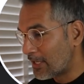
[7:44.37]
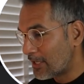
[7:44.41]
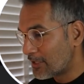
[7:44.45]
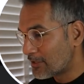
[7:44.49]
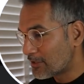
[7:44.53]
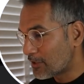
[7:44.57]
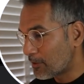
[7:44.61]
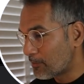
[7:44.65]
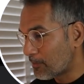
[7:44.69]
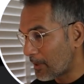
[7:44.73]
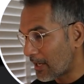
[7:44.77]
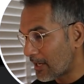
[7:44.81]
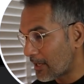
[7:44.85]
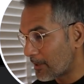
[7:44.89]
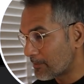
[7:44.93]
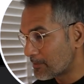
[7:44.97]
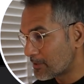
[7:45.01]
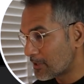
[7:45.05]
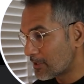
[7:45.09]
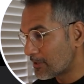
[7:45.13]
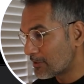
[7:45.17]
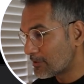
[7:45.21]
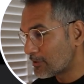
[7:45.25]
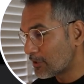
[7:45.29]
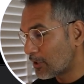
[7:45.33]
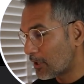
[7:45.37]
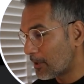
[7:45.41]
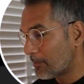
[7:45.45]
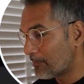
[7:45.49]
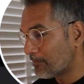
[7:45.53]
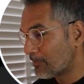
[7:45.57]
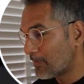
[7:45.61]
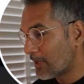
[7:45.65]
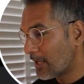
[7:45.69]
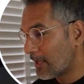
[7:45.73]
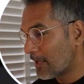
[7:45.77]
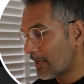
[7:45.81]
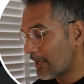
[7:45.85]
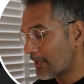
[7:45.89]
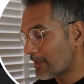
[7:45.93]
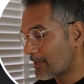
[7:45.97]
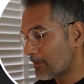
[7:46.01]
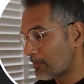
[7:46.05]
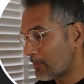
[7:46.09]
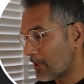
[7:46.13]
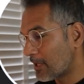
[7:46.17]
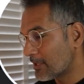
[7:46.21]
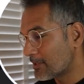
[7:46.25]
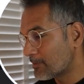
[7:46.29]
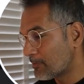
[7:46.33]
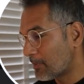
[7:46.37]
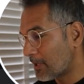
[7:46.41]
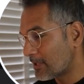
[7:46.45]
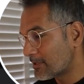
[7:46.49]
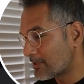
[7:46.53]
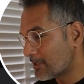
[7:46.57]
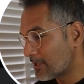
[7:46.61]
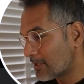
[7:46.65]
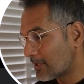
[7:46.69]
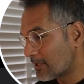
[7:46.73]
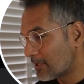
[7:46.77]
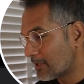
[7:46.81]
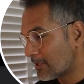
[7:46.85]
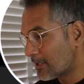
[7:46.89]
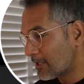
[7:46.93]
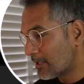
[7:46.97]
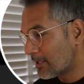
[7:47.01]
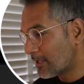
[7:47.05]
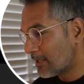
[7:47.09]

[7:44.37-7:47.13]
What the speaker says: So back up to the top, hit the plus button,